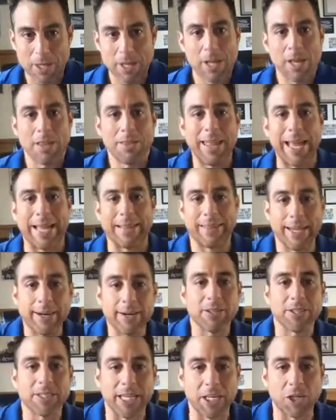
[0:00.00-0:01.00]
that
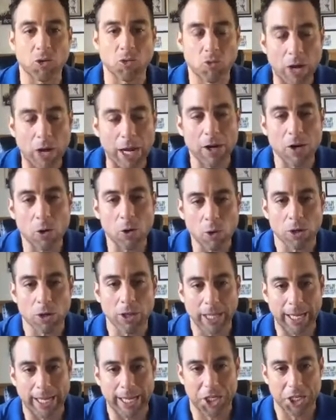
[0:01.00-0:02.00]
there is a direct
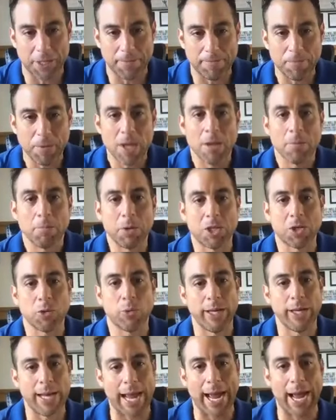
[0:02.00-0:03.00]
correlation
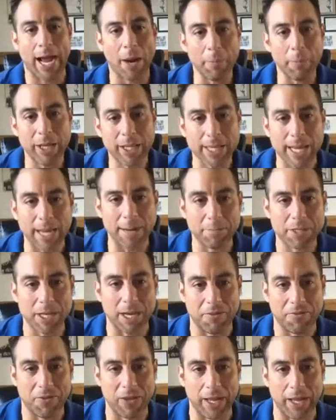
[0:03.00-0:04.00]
between how many times I
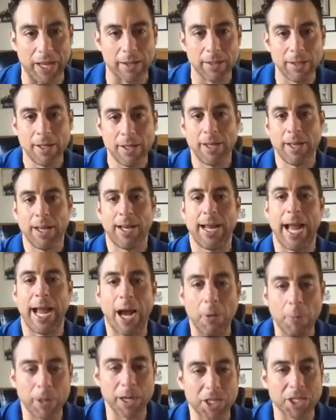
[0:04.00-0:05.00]
fail and
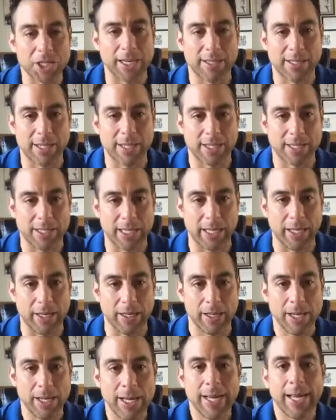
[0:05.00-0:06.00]
how much I succeed.
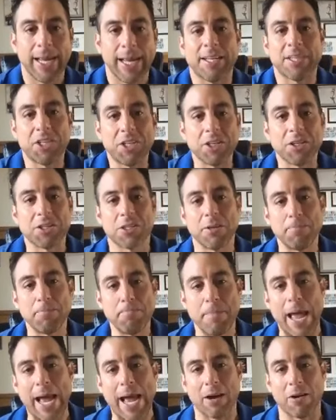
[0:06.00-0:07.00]
It's just a
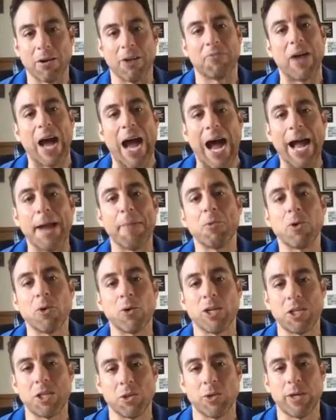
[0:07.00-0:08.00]
matter if I'm
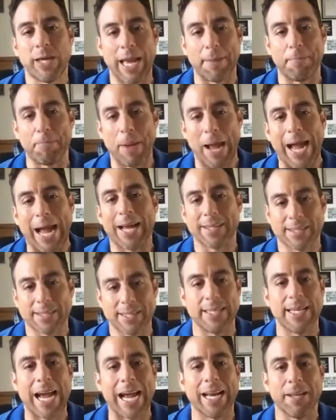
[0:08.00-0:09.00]
going to get past the
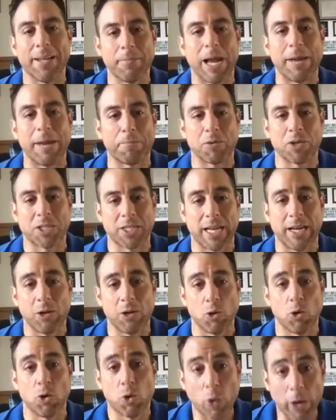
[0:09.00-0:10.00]
99%
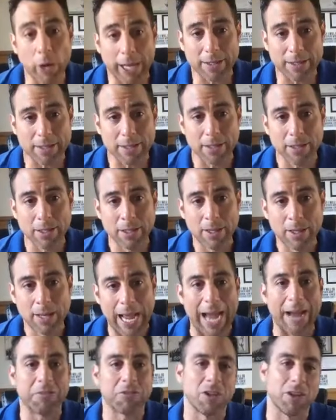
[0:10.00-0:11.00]
who quit
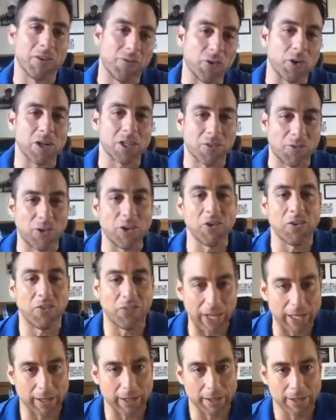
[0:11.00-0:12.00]
after the first few
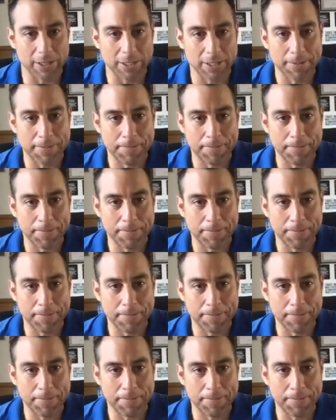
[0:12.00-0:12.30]
failures.